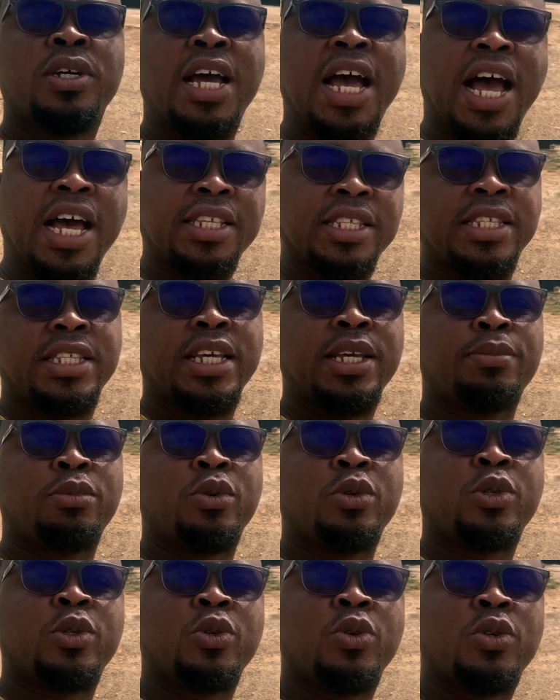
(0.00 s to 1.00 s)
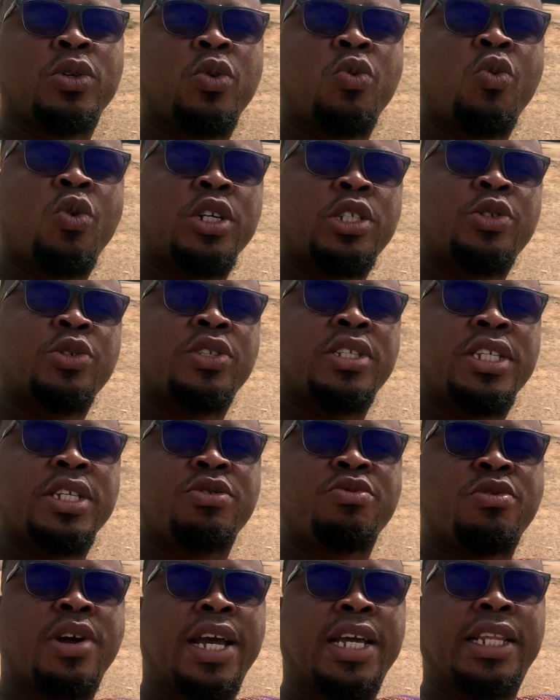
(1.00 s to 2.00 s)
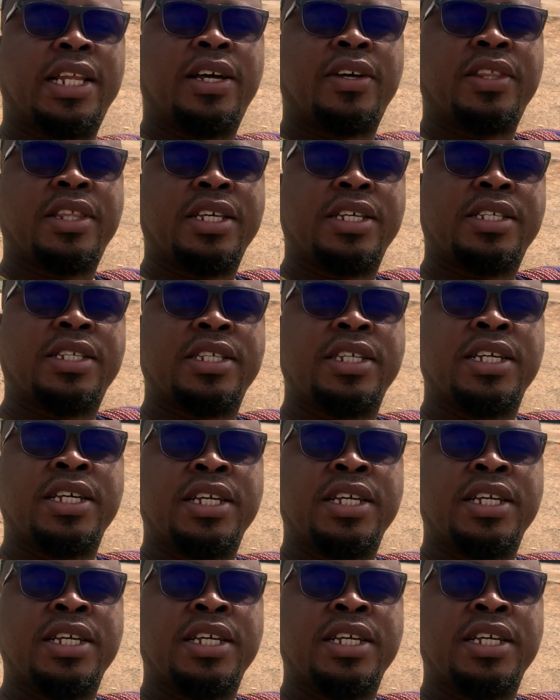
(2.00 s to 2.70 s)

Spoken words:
Asebu. So what you're seeing right now, this